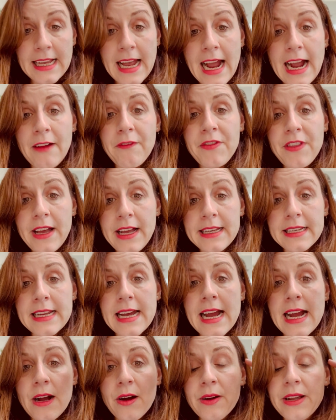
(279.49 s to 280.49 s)
have that
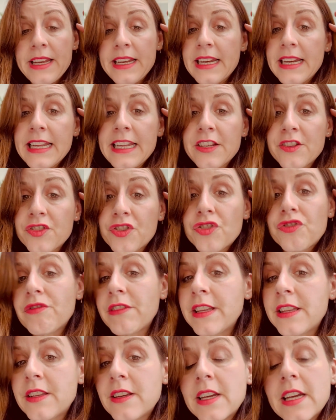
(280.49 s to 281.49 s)
now in an
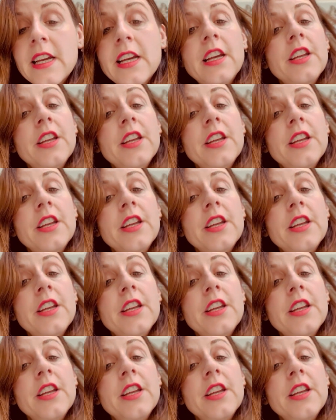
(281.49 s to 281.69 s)
industry that,